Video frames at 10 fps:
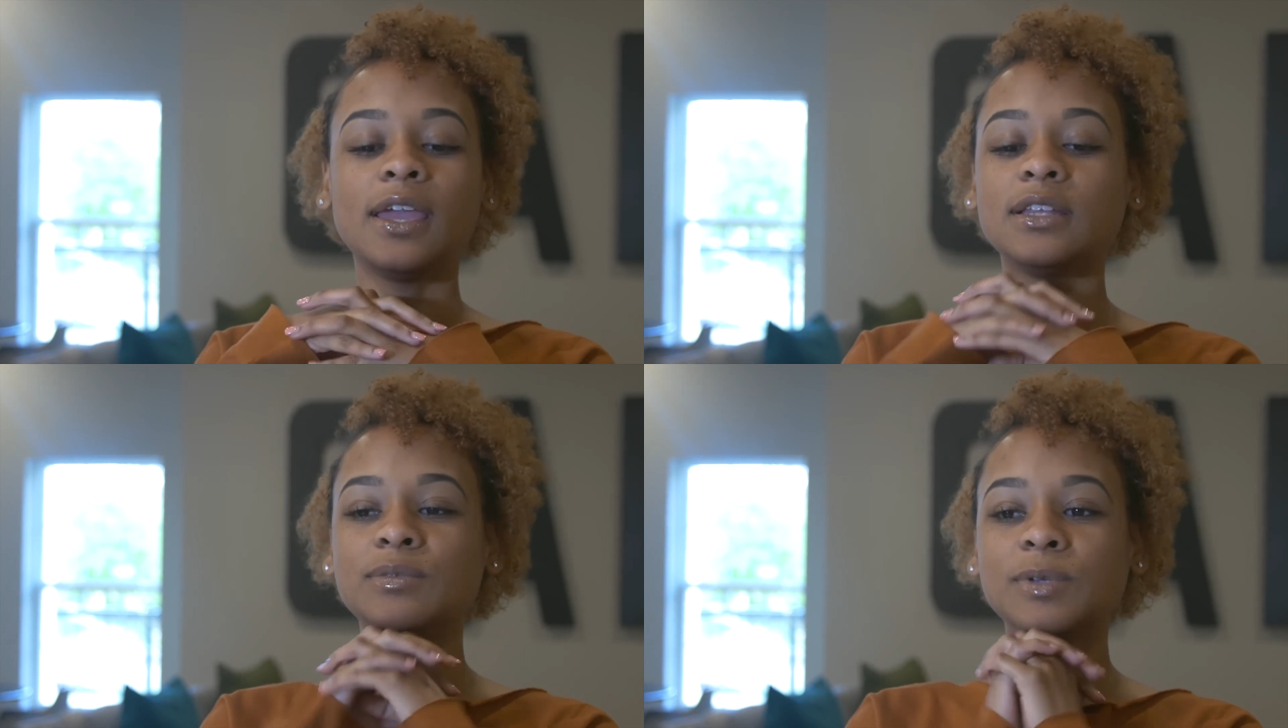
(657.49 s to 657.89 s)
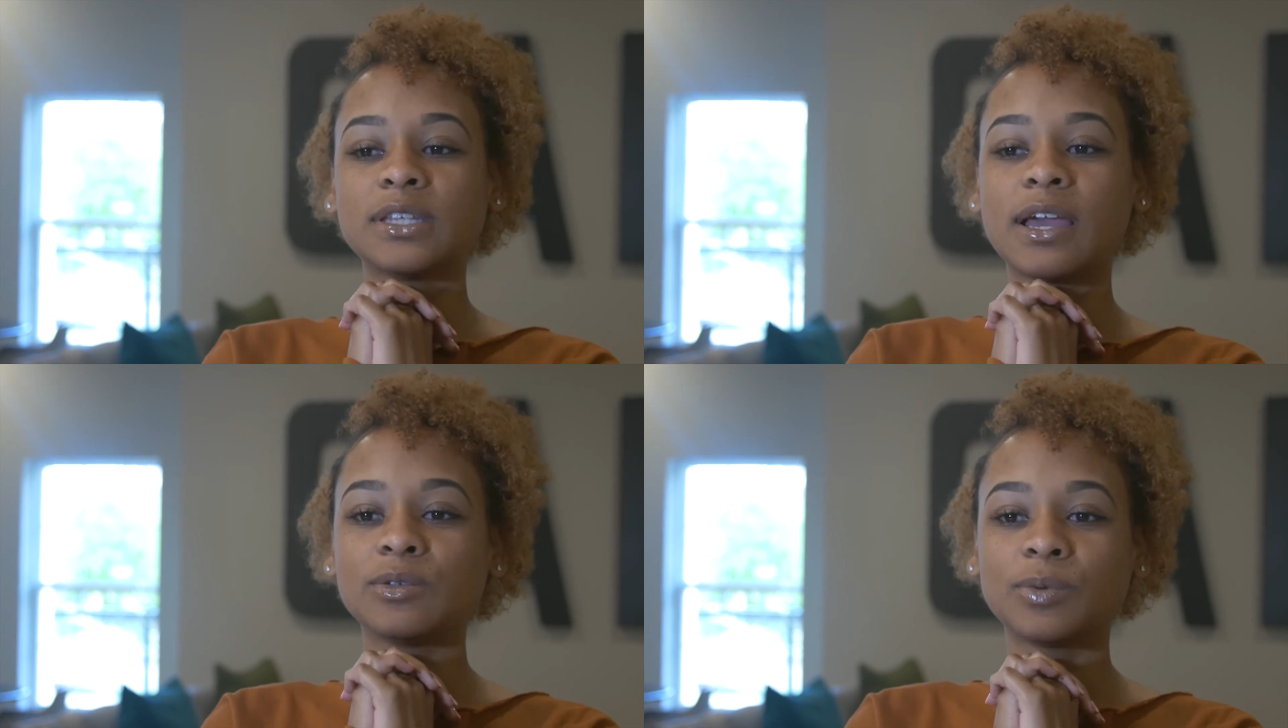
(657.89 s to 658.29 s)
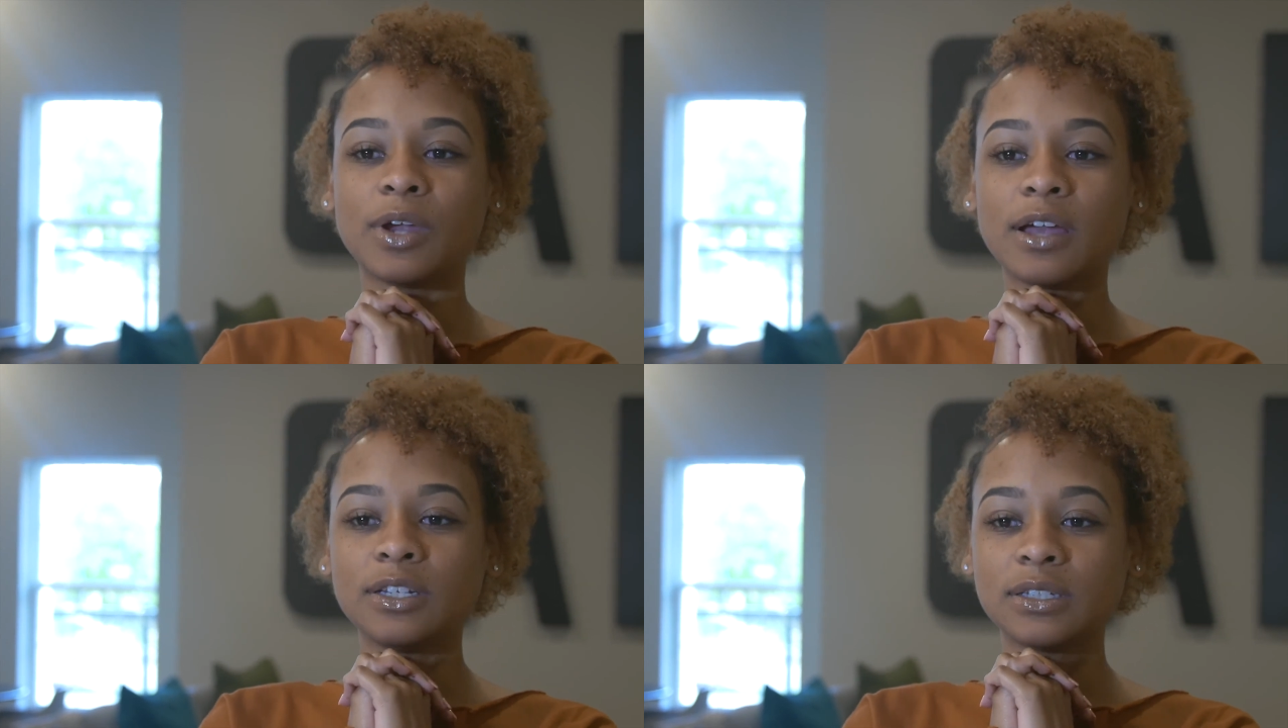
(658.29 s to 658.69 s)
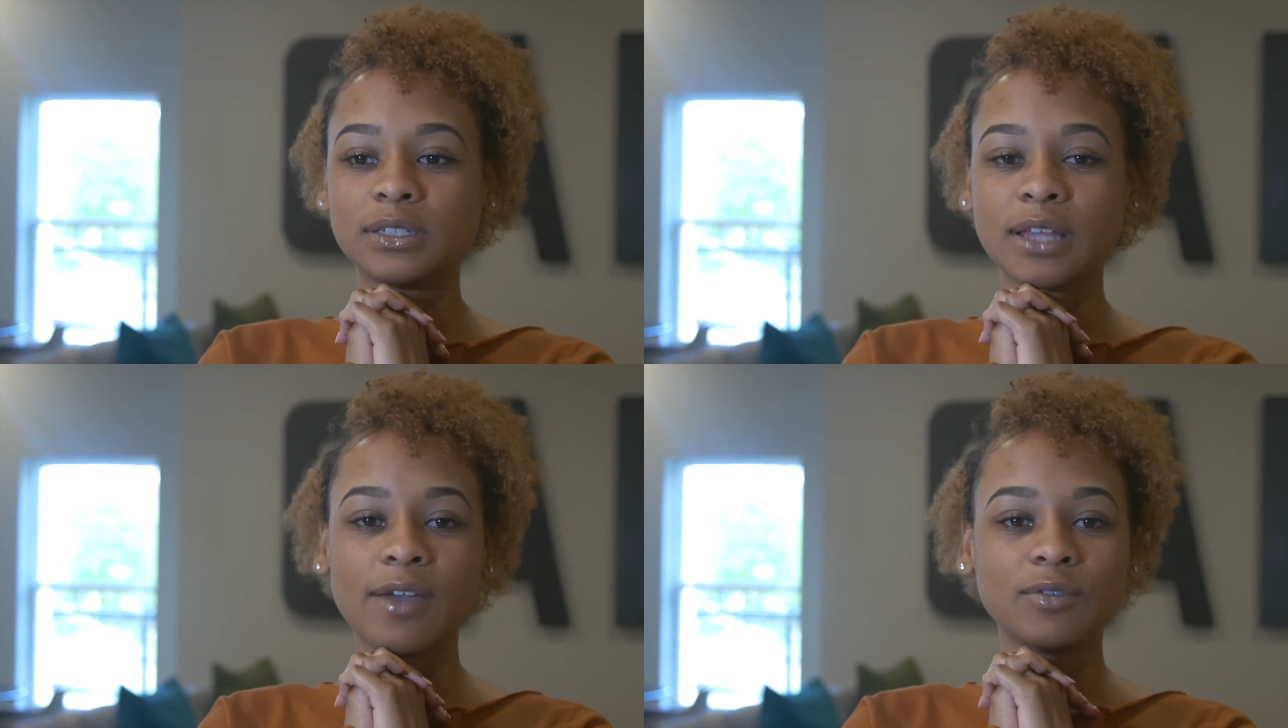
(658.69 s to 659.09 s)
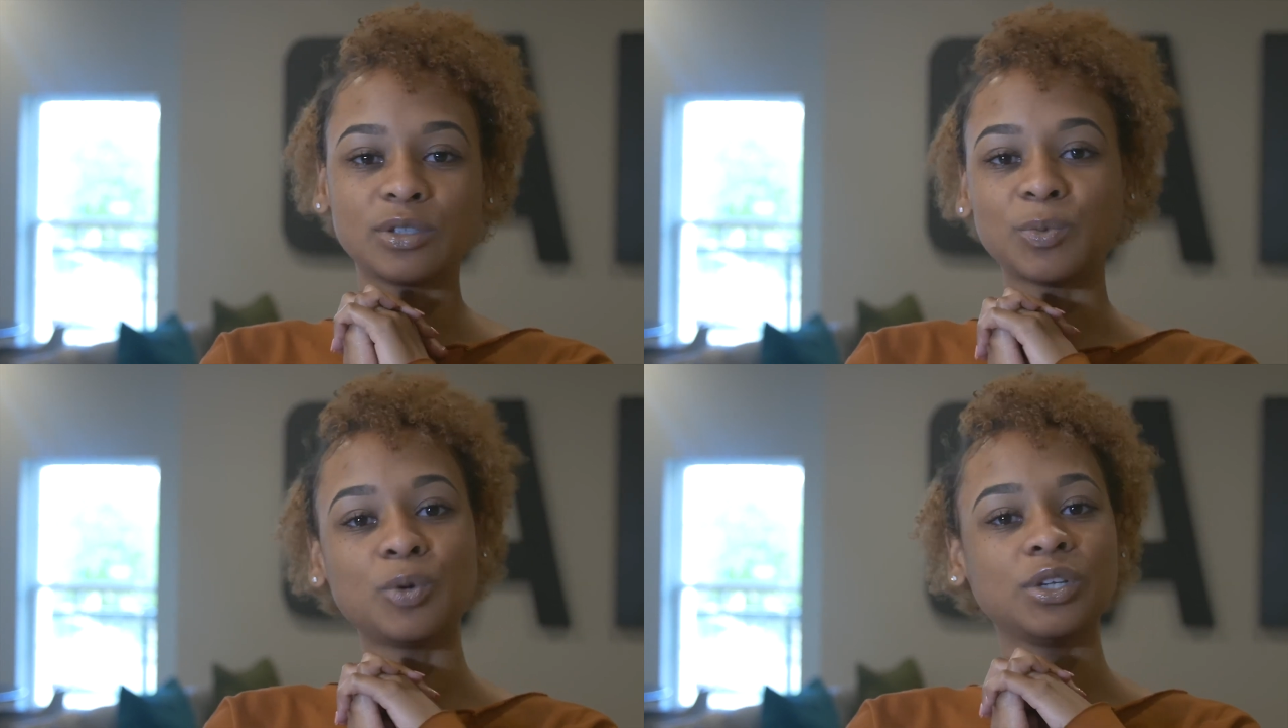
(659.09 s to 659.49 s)
It's been times where I just haven't
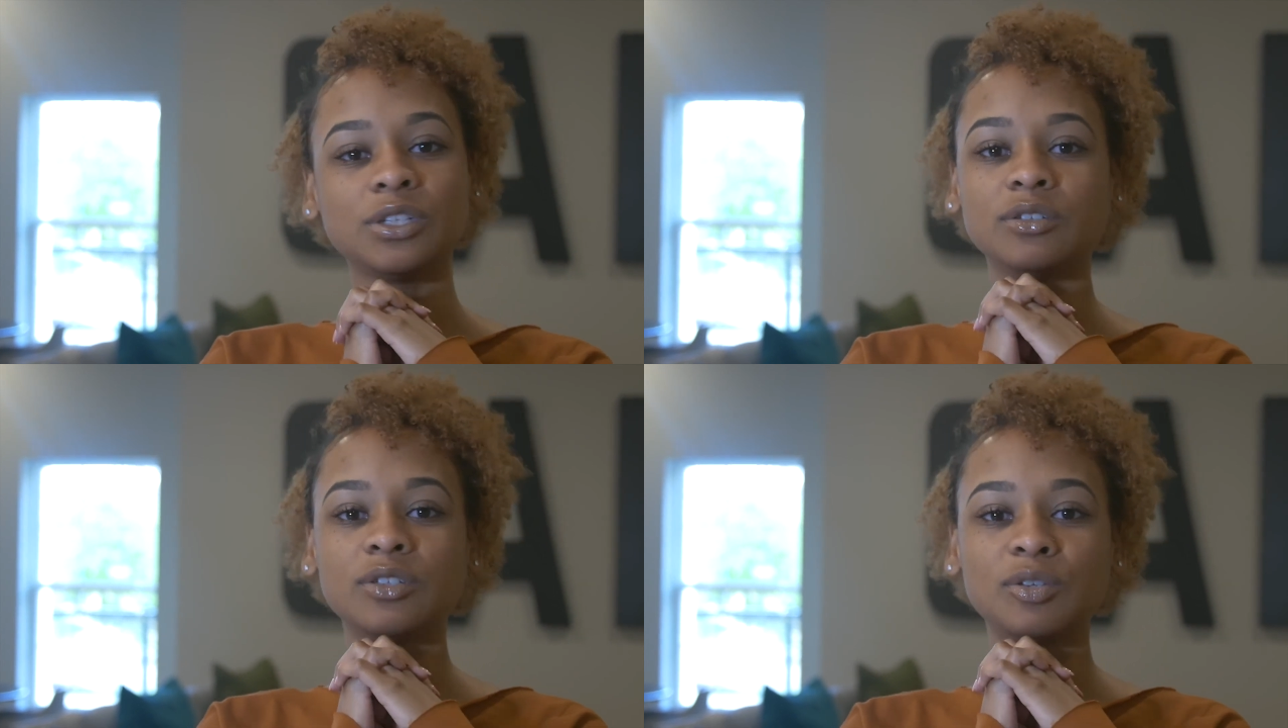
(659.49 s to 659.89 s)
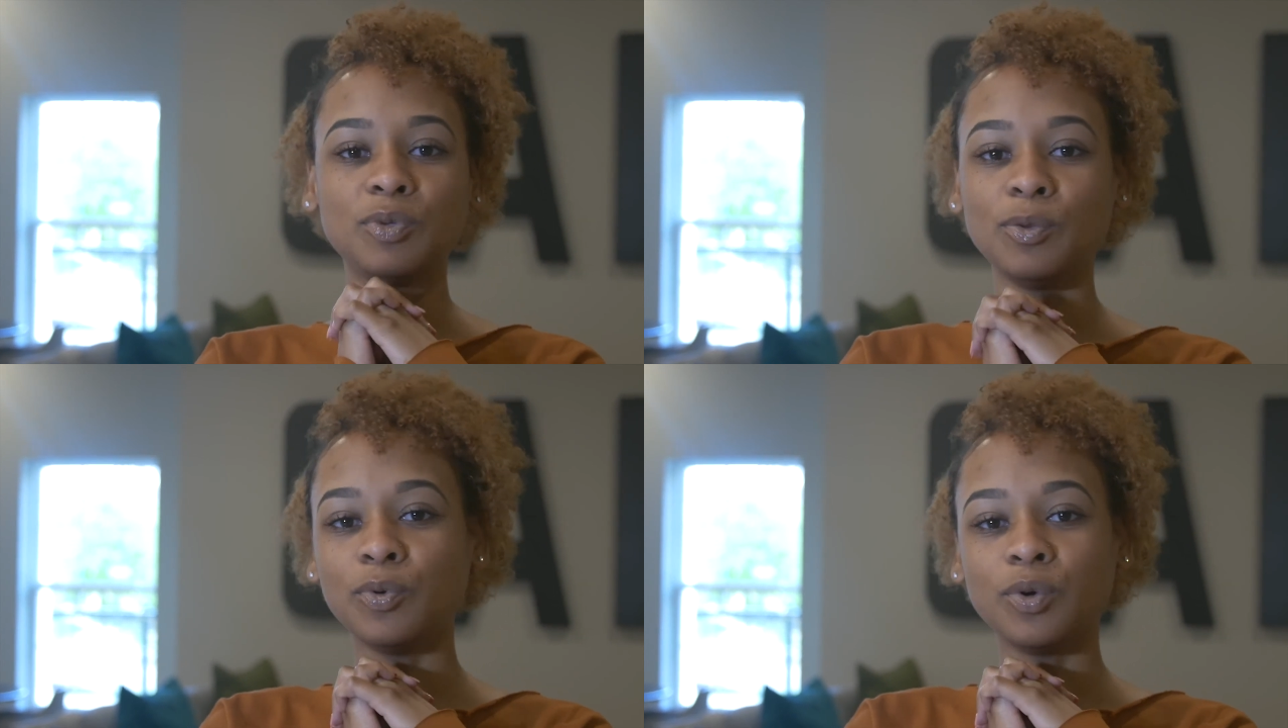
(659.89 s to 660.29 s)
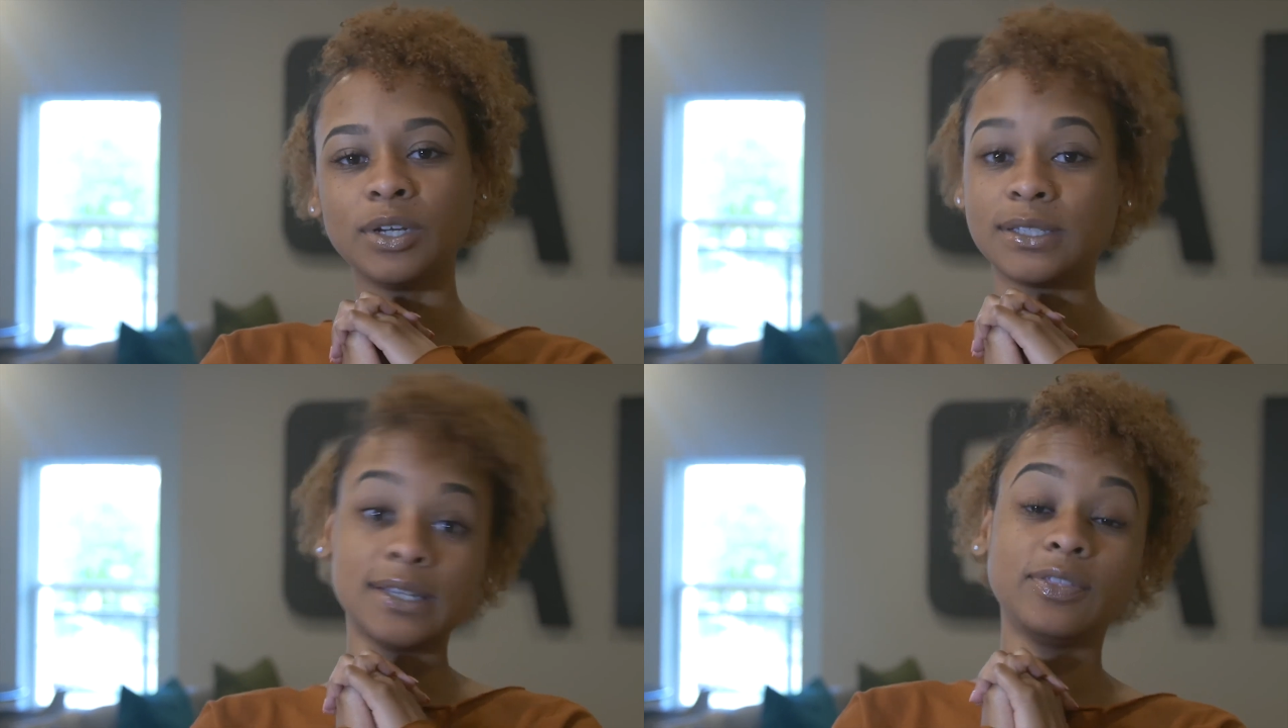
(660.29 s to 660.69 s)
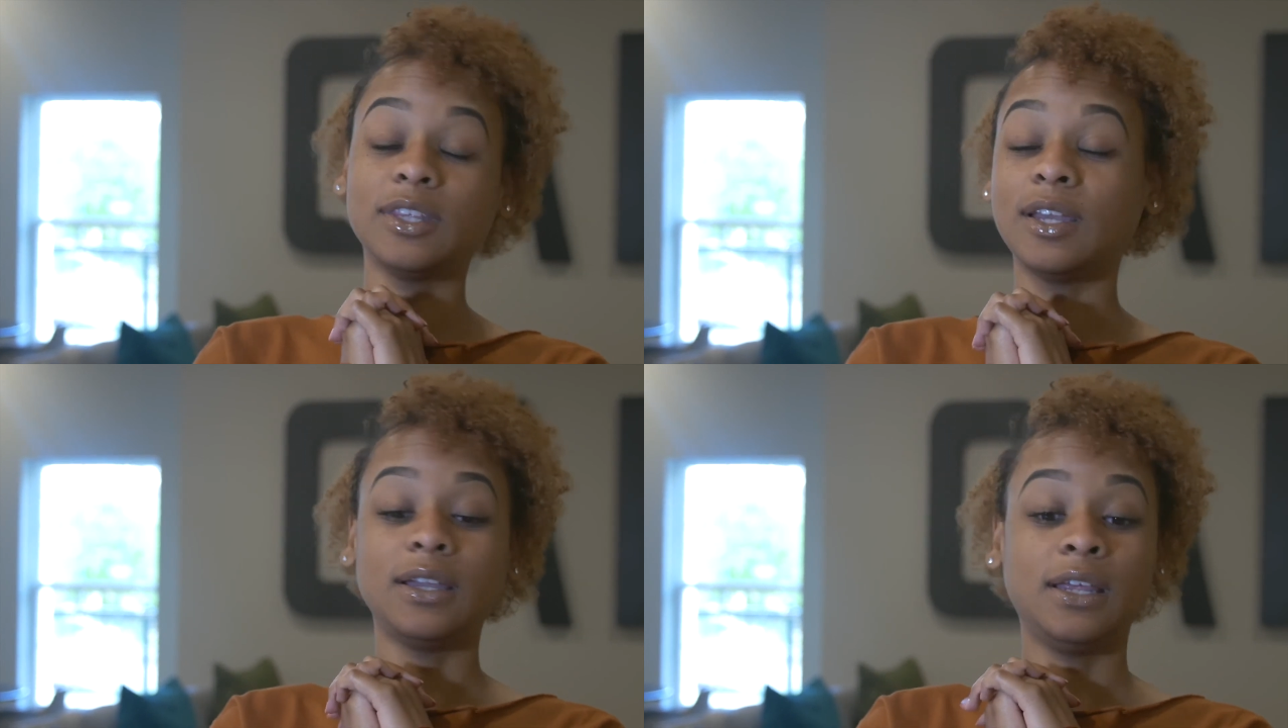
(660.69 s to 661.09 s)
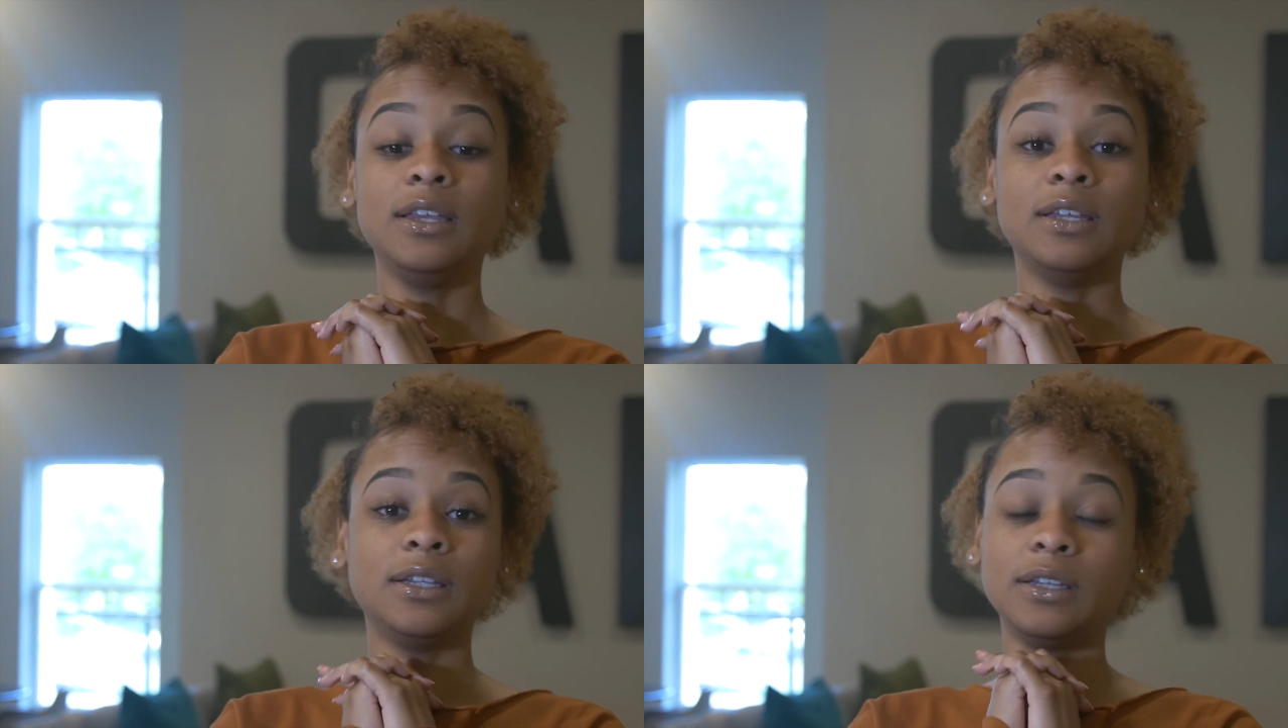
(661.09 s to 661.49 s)
spoken to people, and it's nothing that
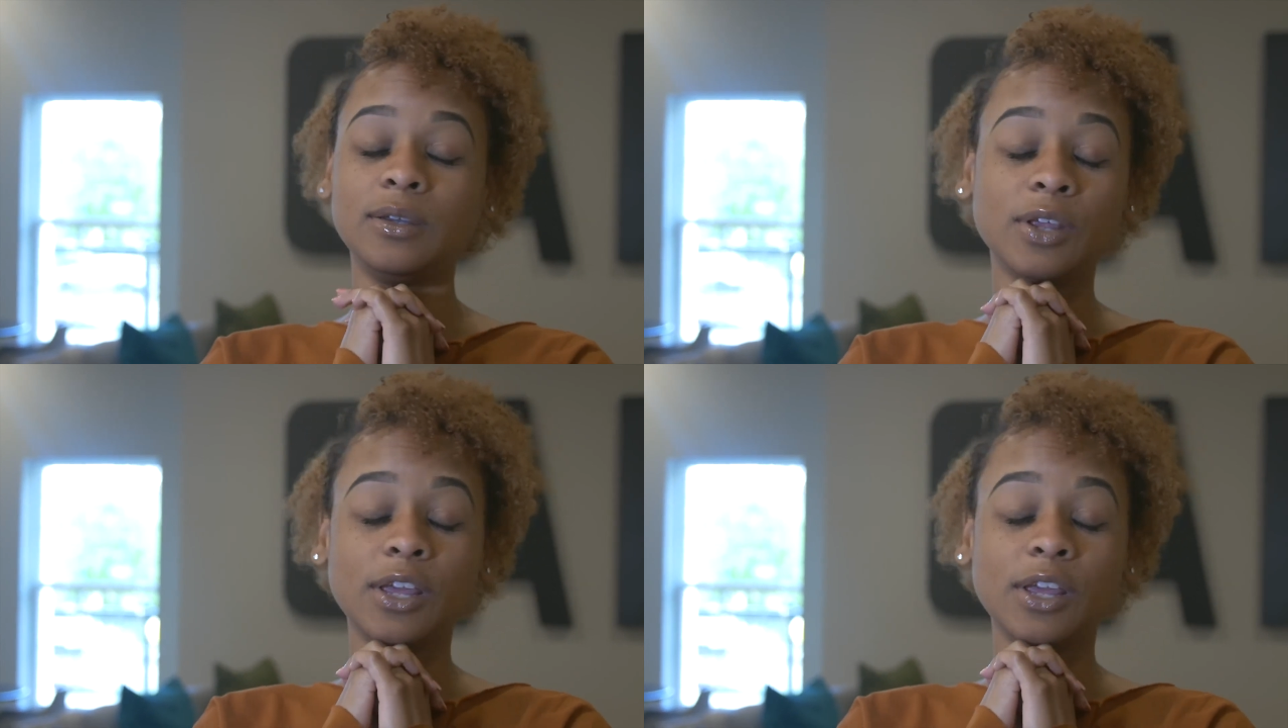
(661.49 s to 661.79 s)
they did